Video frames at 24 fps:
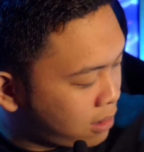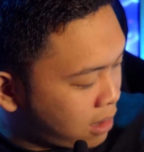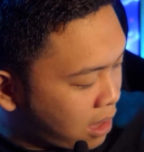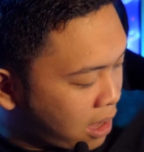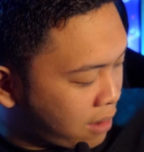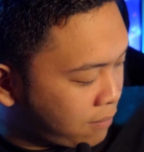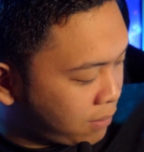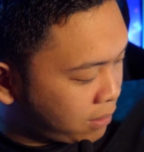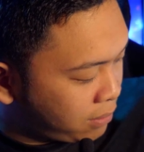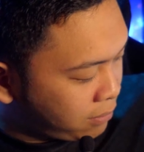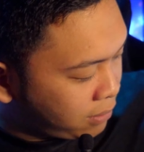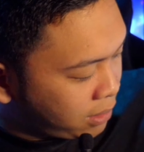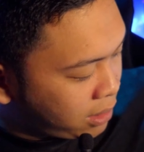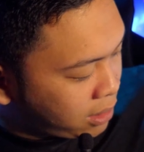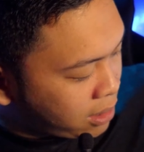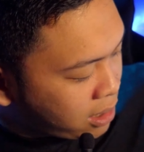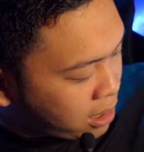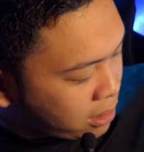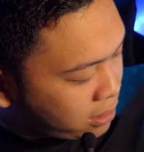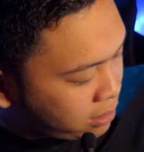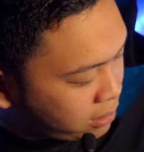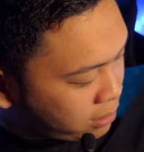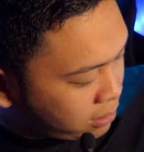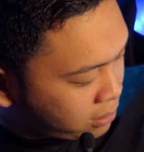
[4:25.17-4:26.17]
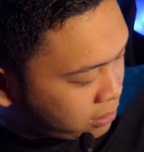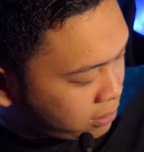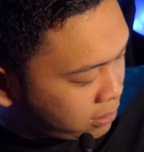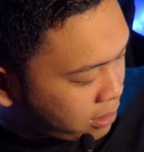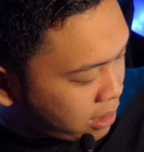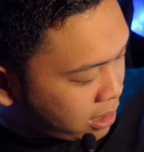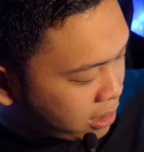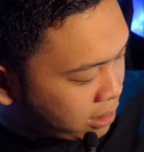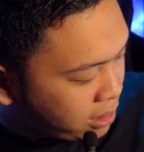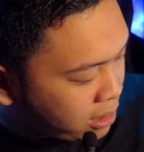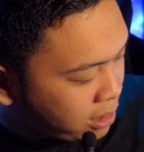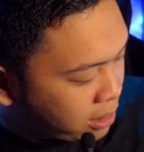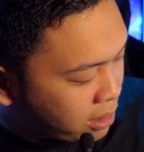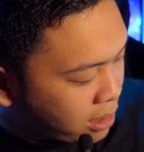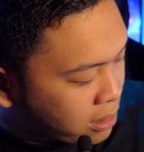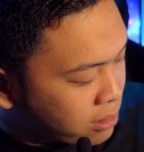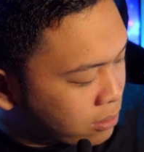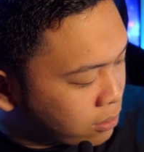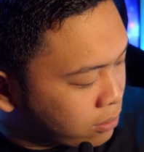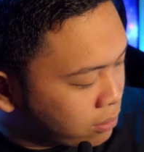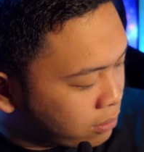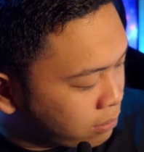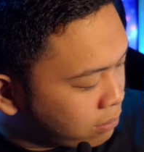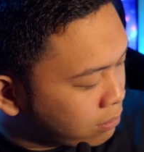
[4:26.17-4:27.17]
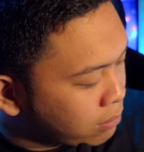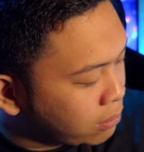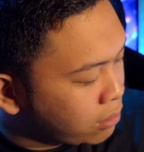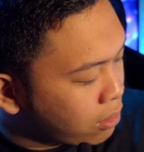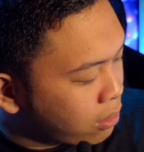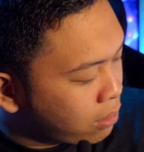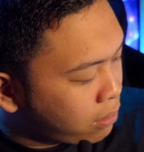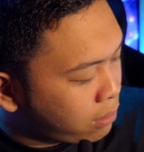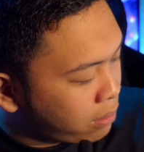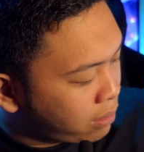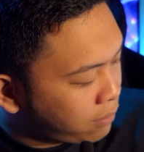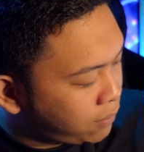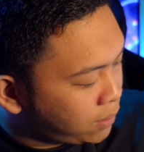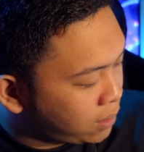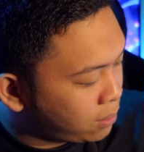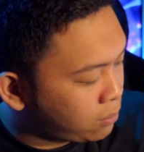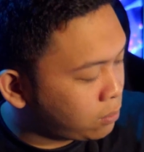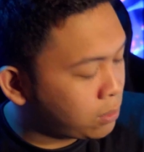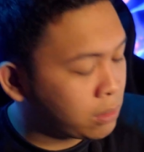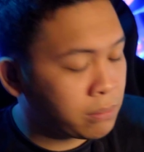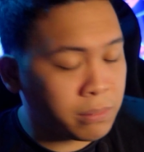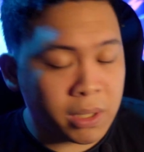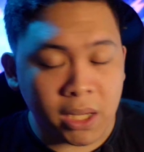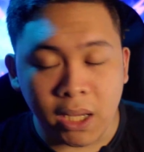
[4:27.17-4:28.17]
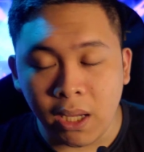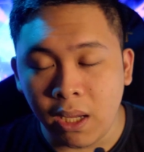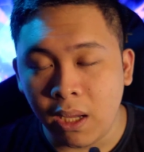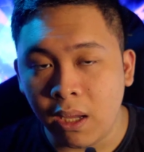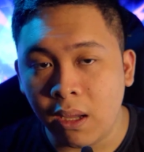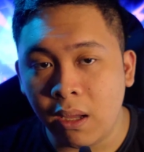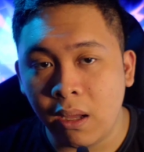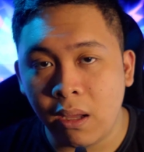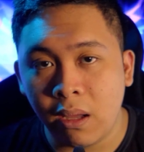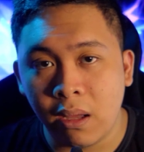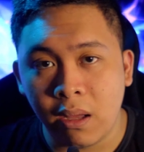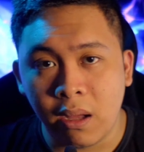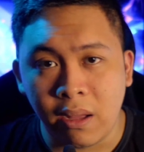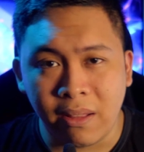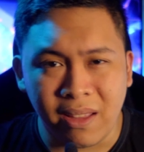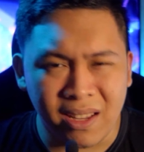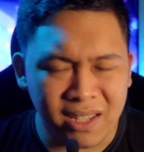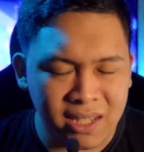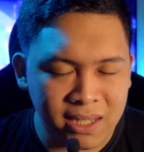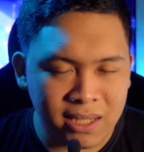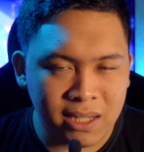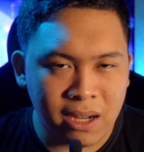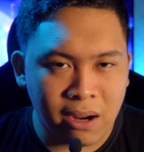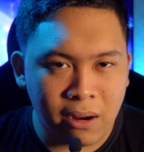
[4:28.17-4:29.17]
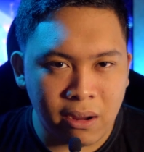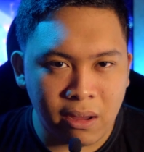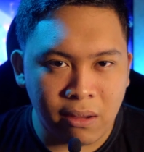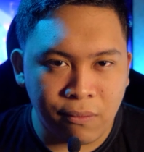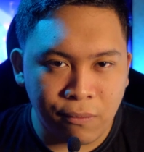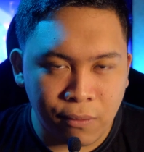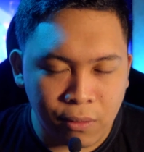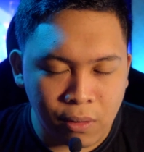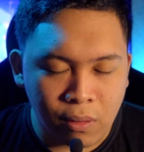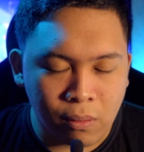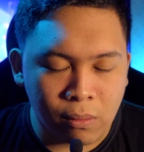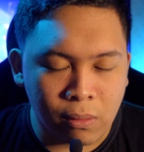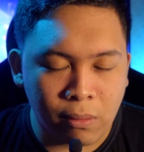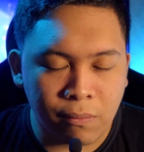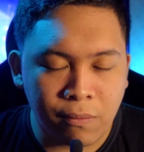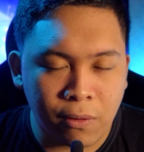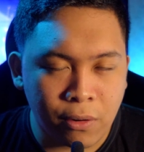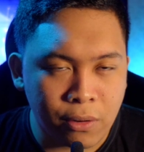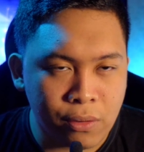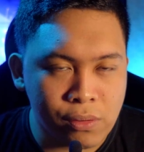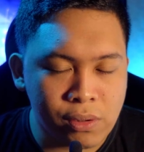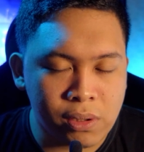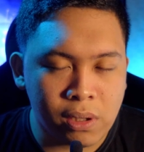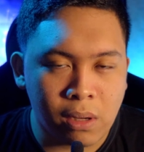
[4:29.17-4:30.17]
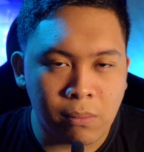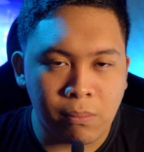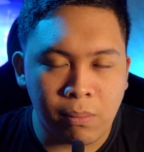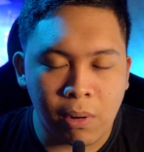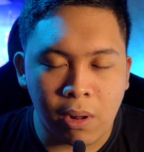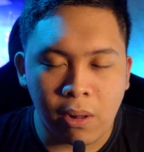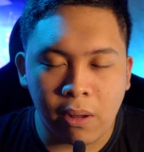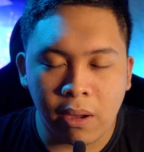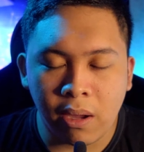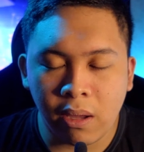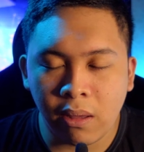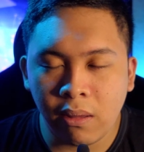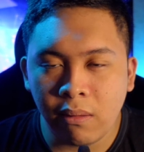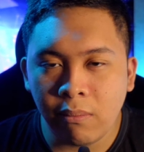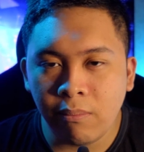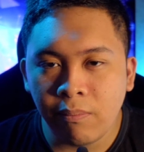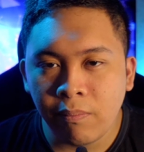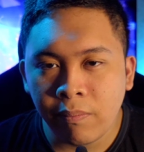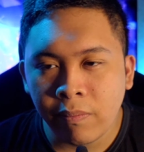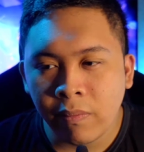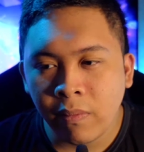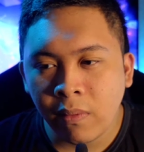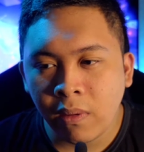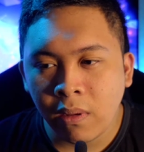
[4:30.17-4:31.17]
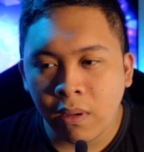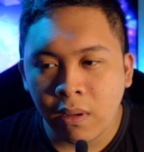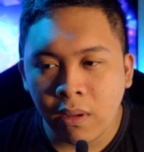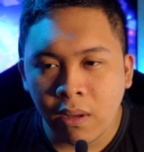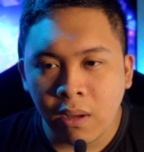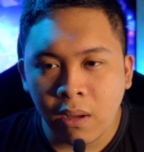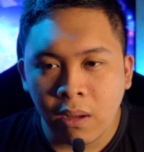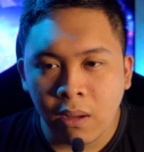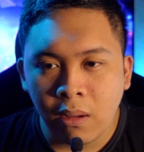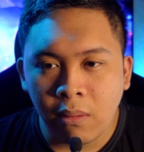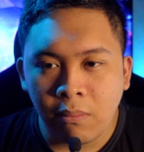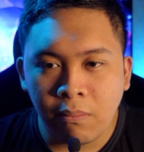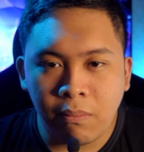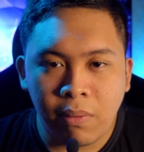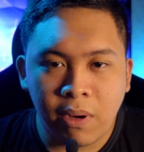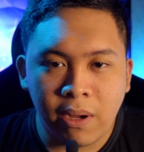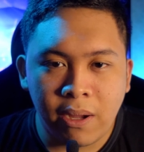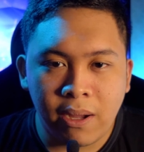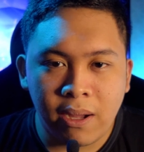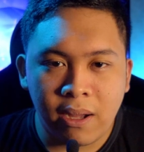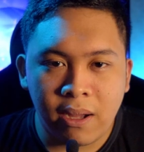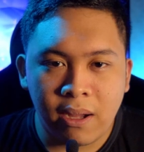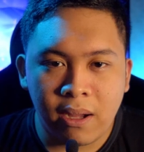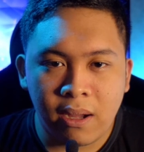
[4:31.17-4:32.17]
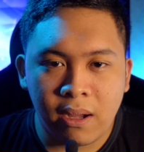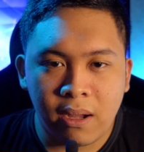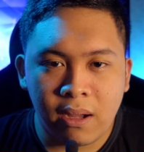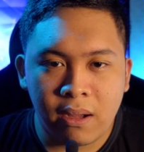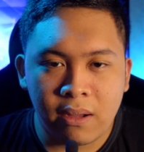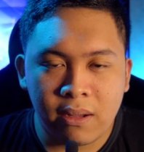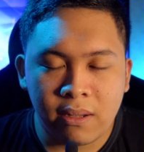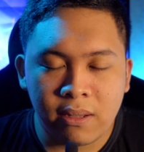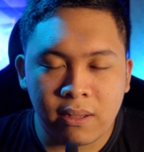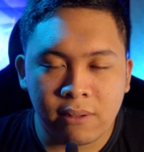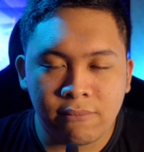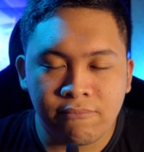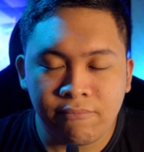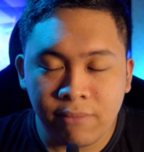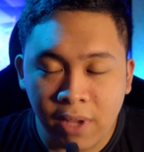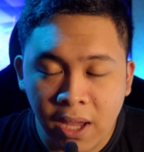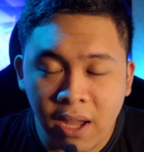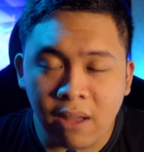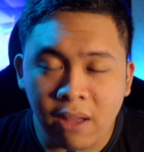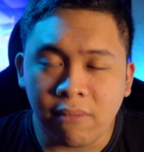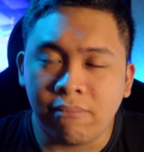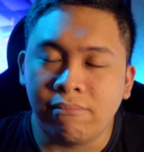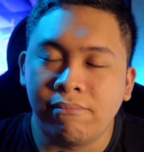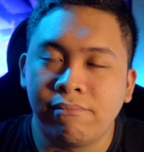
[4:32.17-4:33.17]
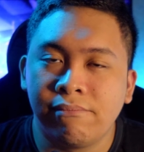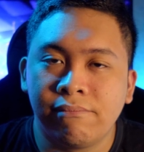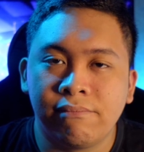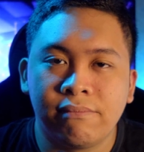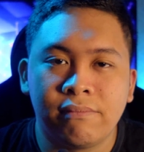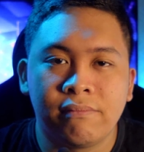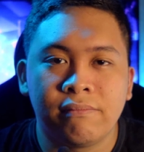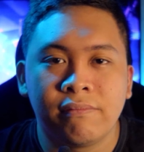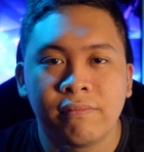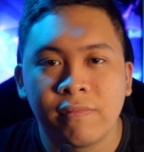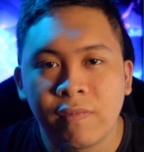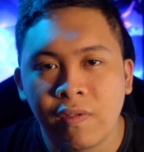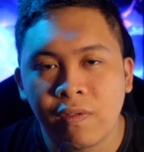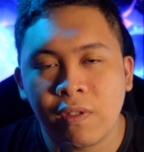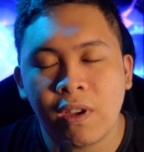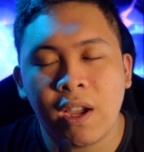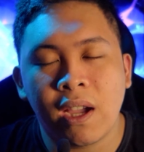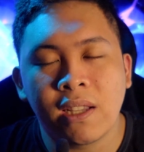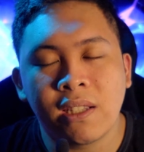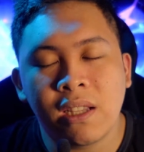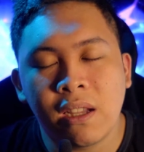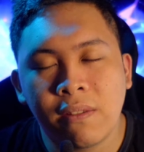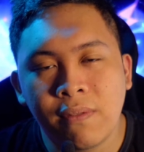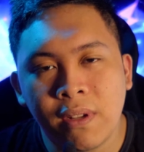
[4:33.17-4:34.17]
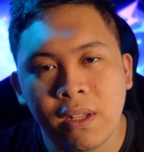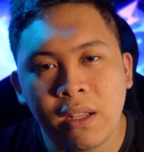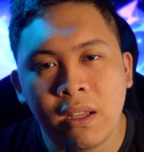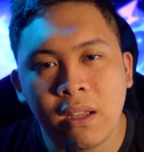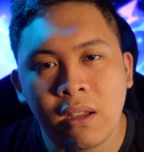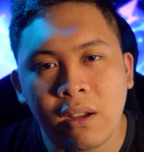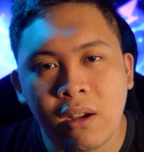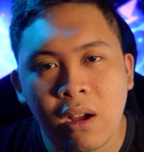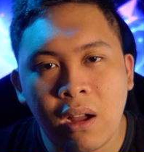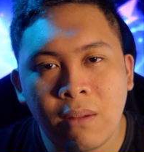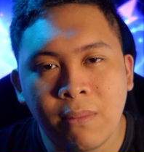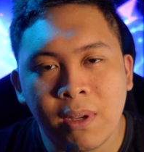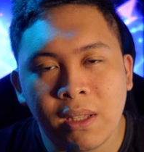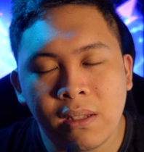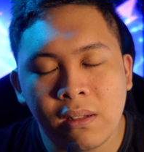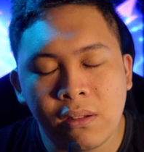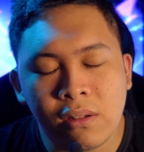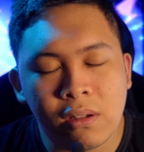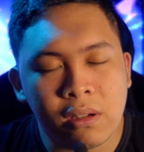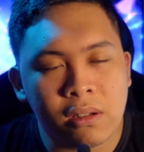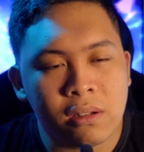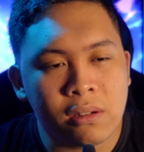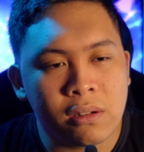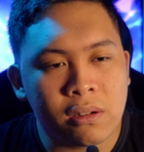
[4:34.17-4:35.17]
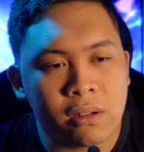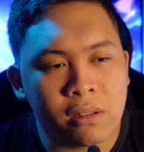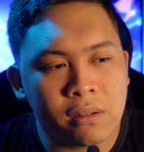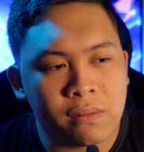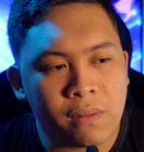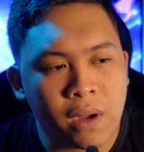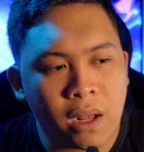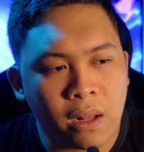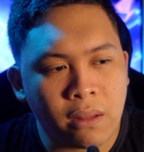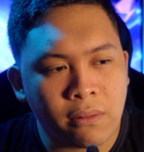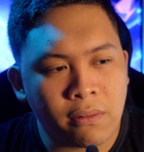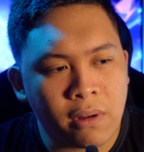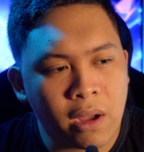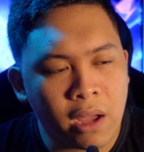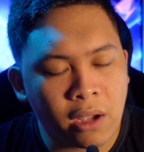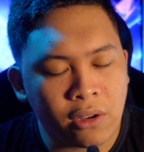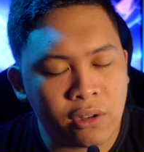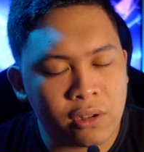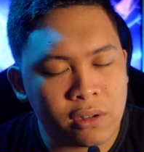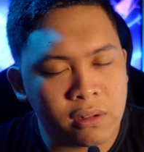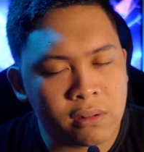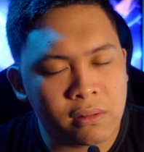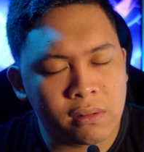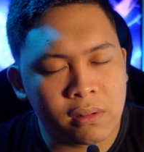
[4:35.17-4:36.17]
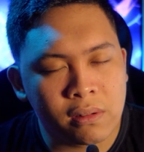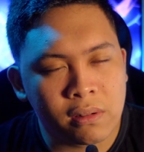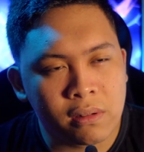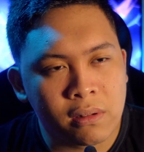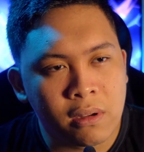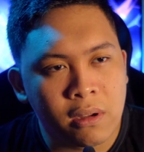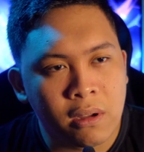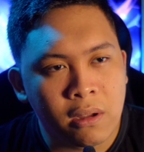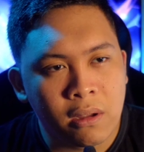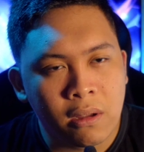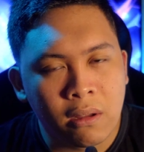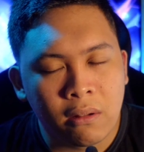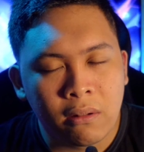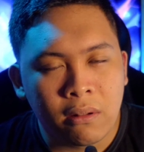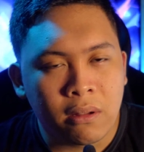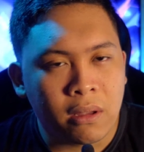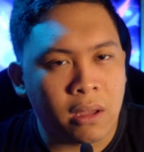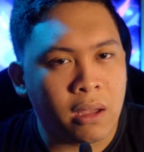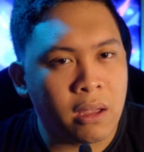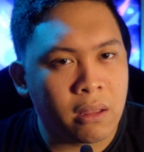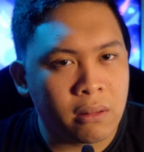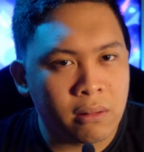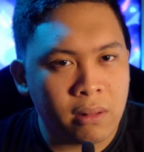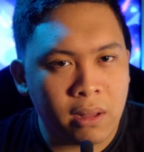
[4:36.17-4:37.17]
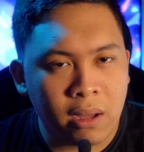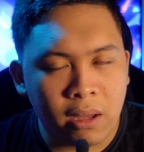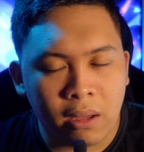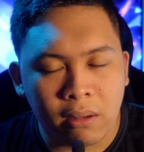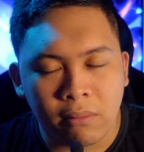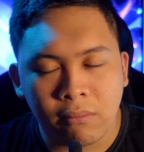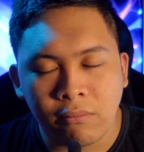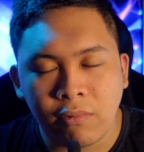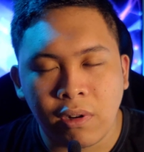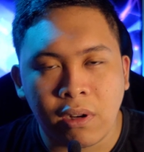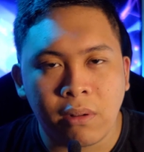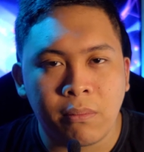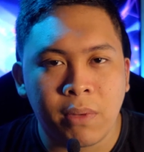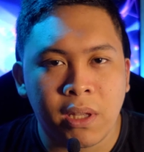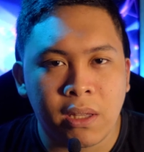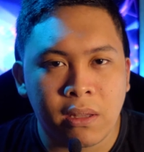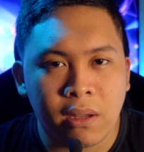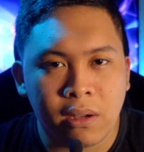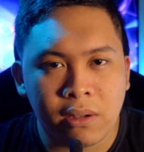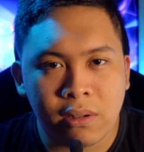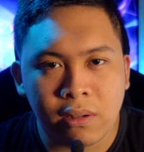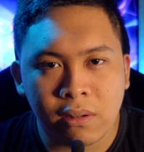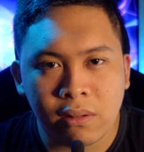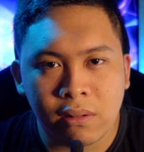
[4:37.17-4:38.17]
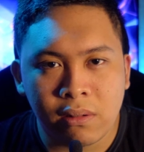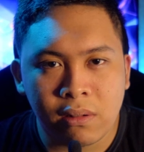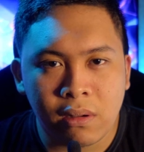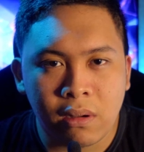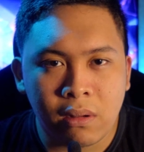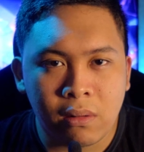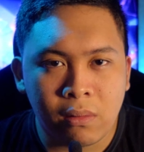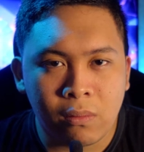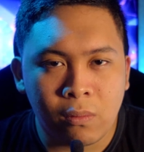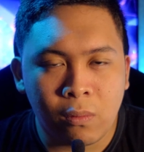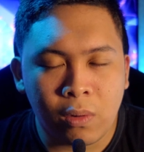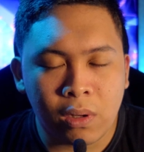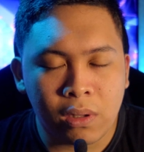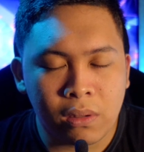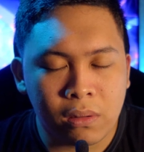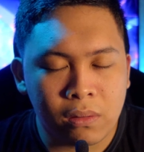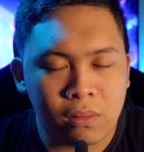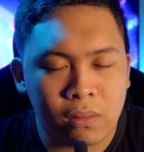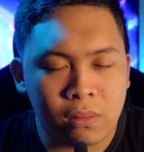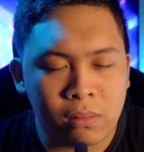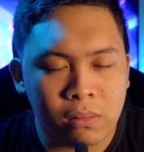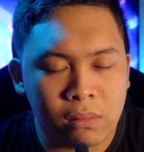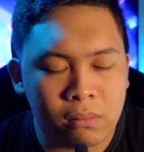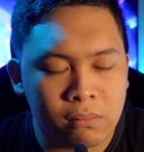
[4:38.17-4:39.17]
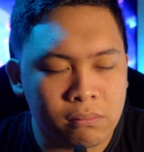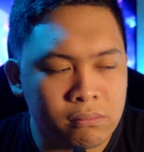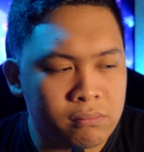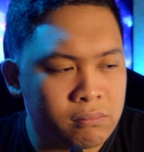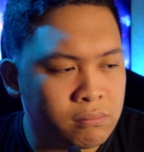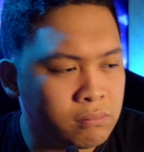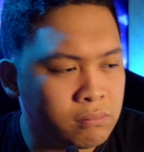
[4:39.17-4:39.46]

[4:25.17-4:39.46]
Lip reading: I haven't really gotten into that yet. I don't know if it will be necessary if you're using a ball head. But yeah, if you guys have any comments, suggestions, violent reactions, and like recommendations on what to